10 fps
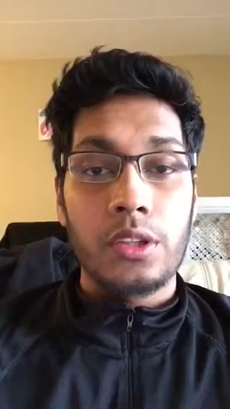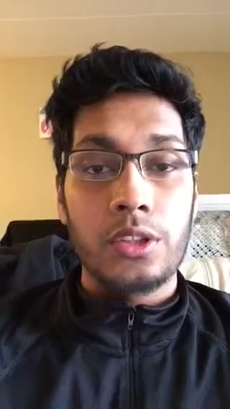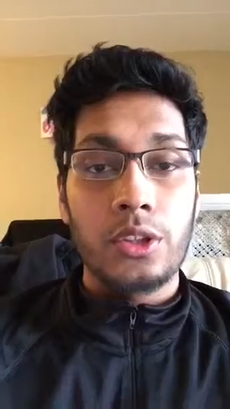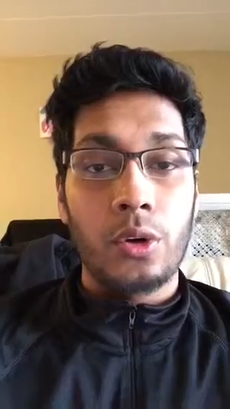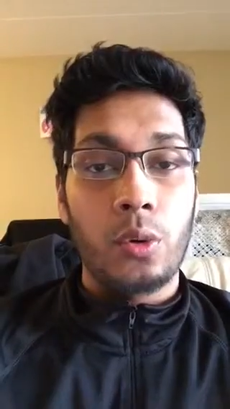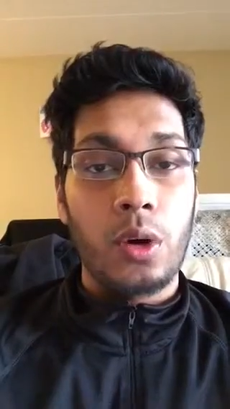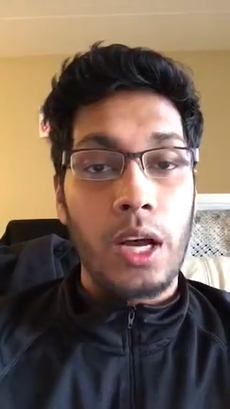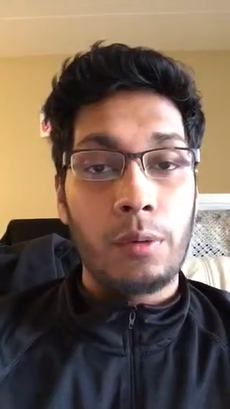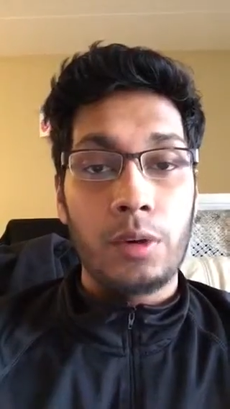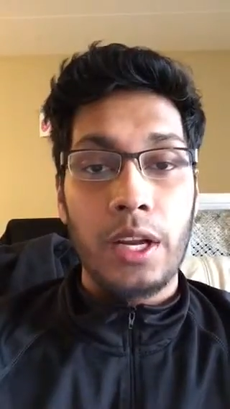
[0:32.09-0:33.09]
So
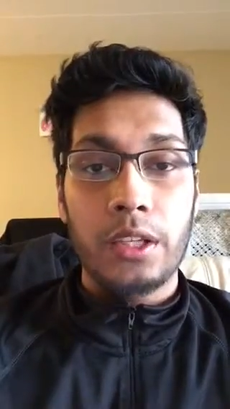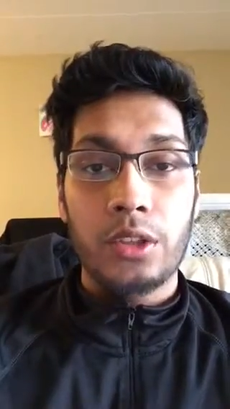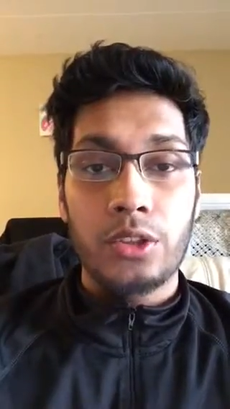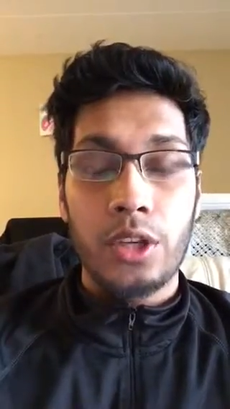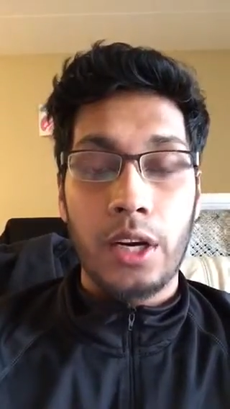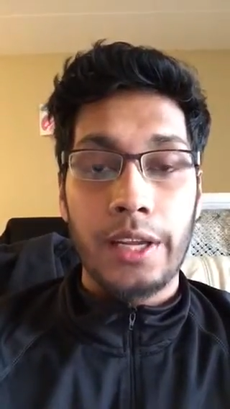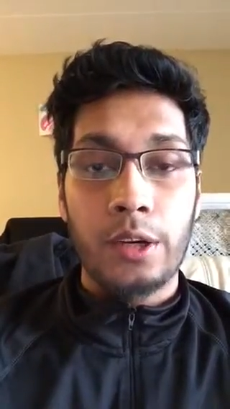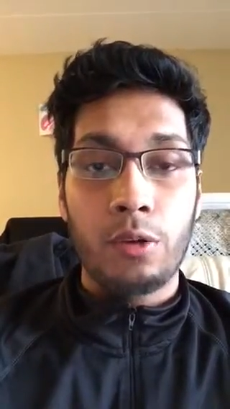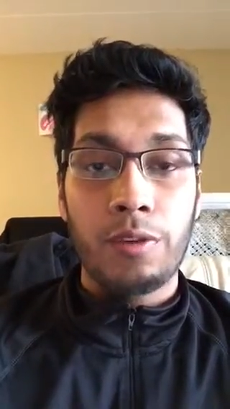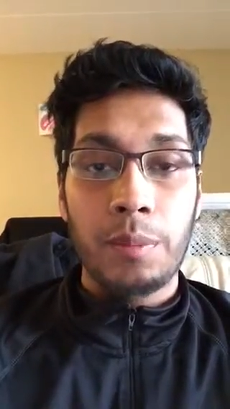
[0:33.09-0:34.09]
I would like to start a
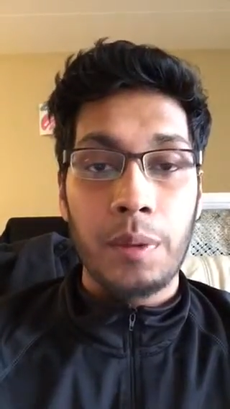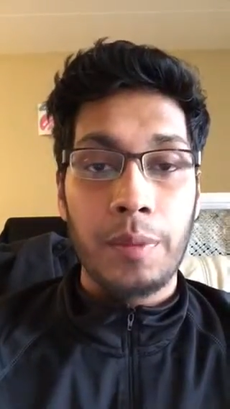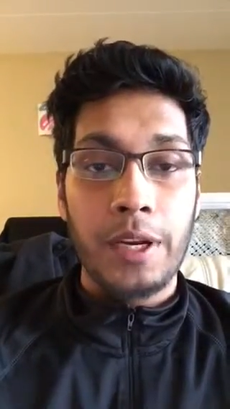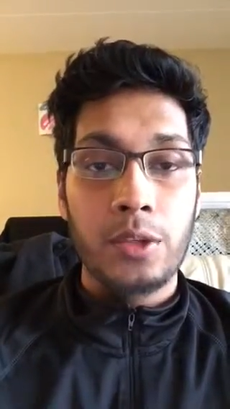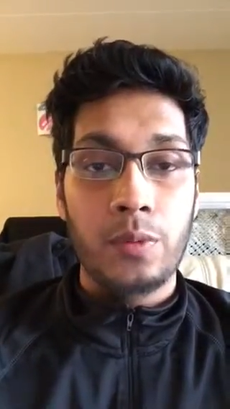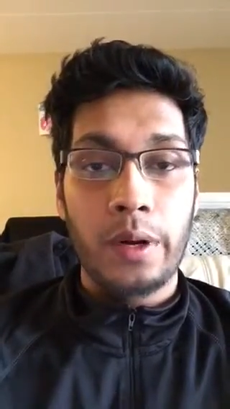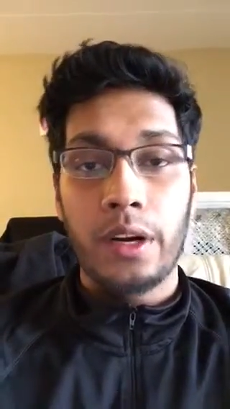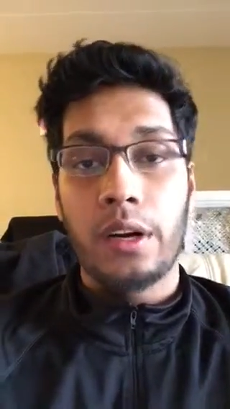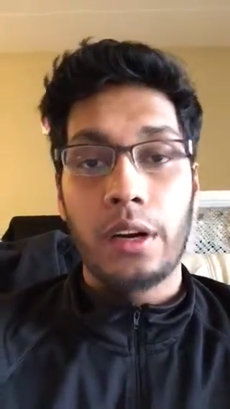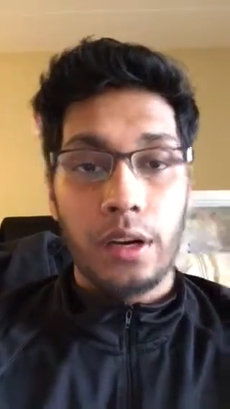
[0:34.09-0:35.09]
GoFundMe page
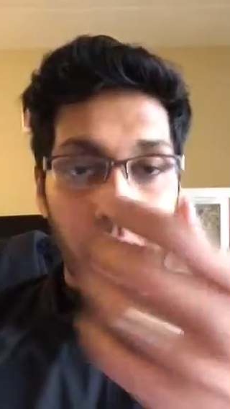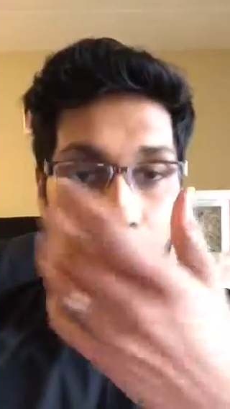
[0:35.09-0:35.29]
where